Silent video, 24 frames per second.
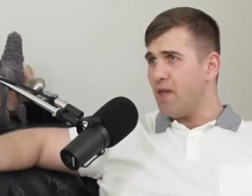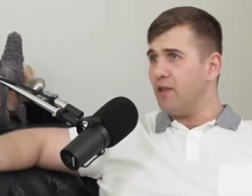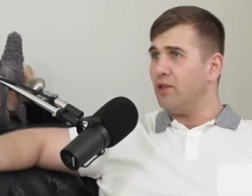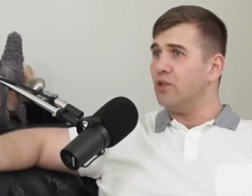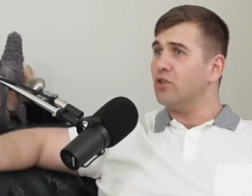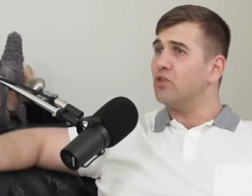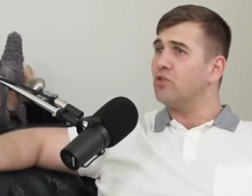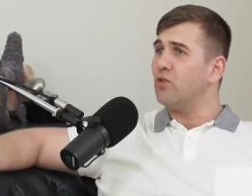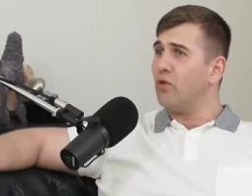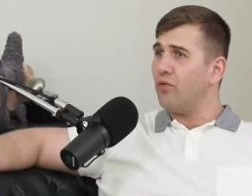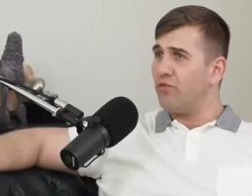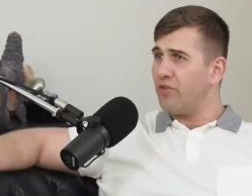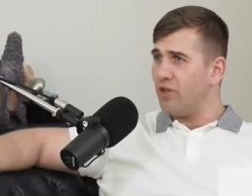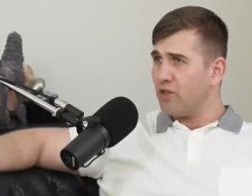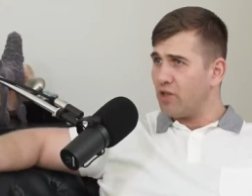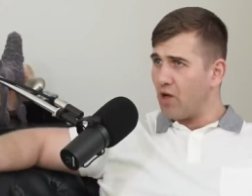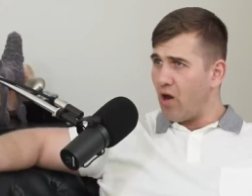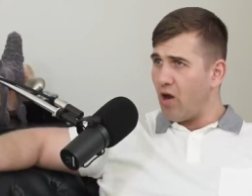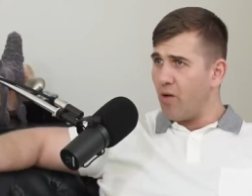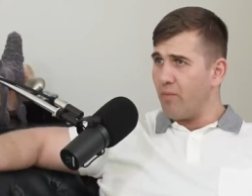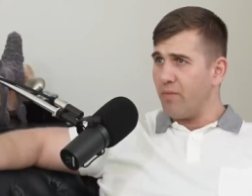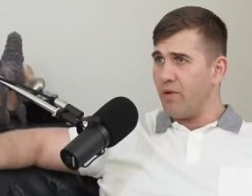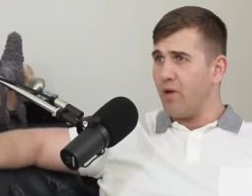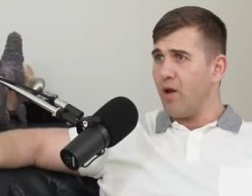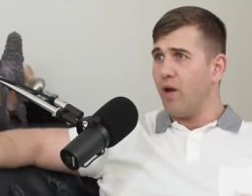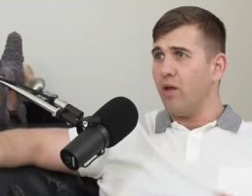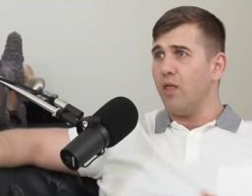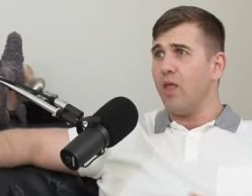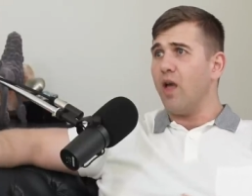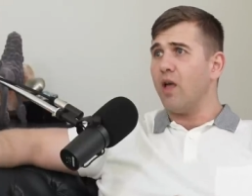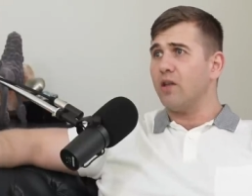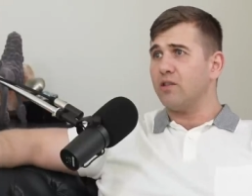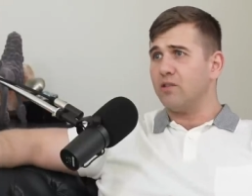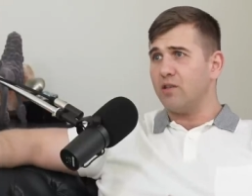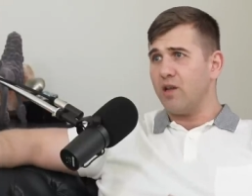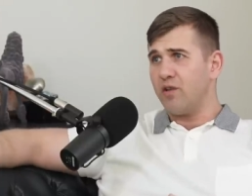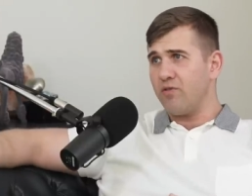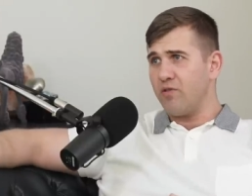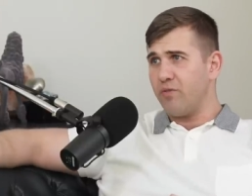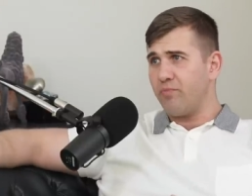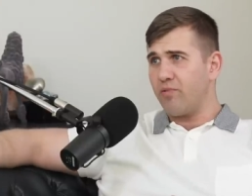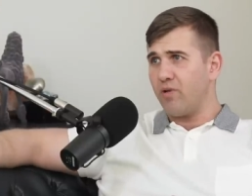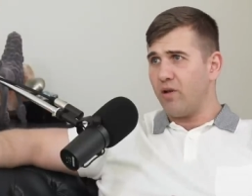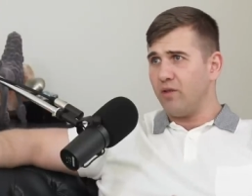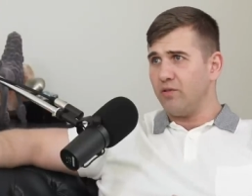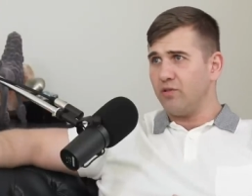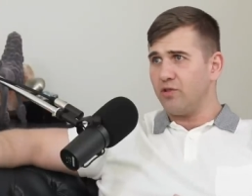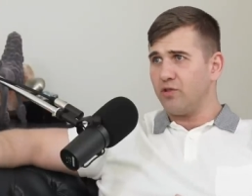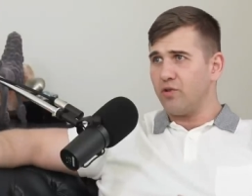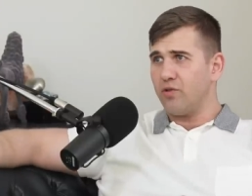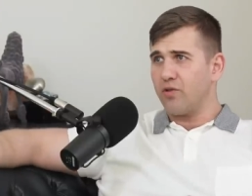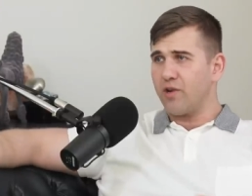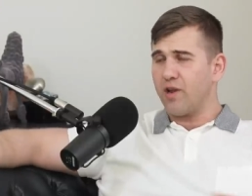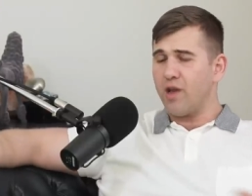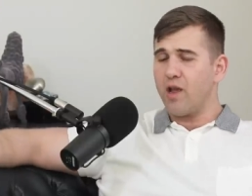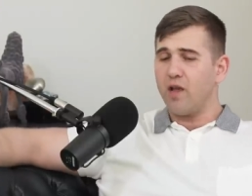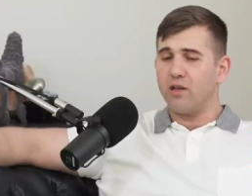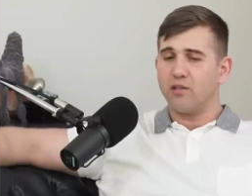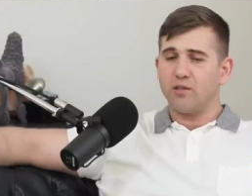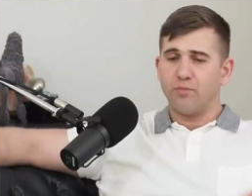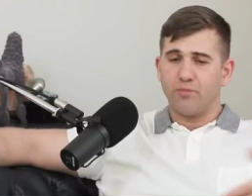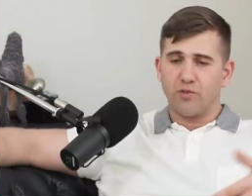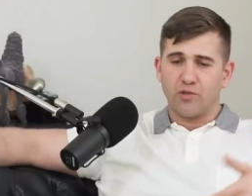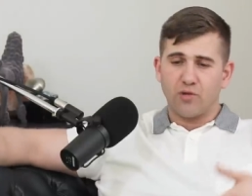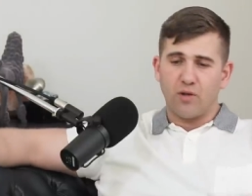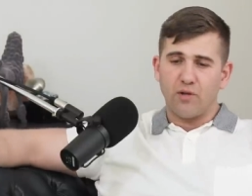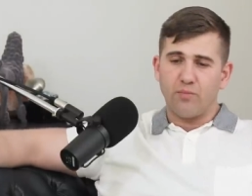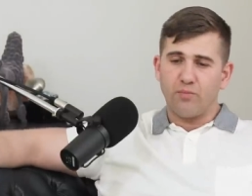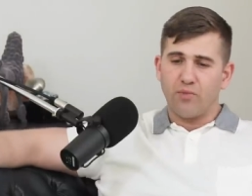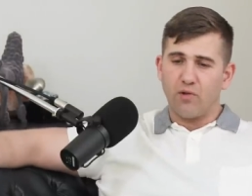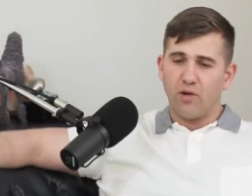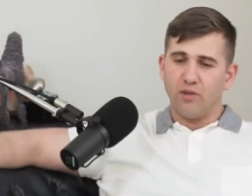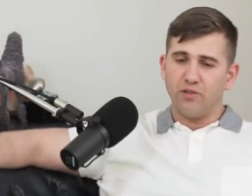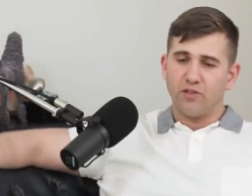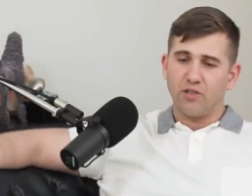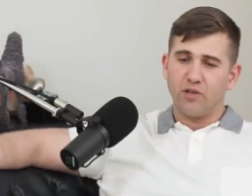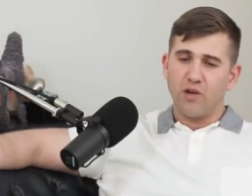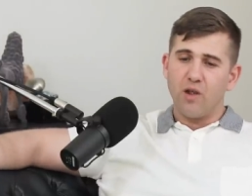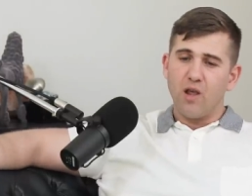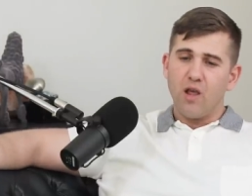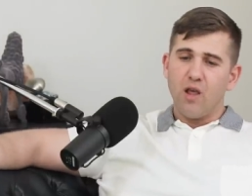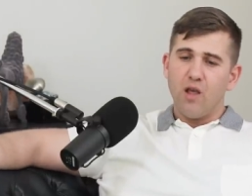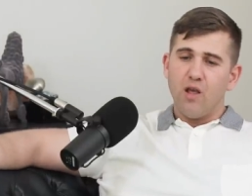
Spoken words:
in the Soviet army on the Azeri branch, okay, Azerbaijani branch.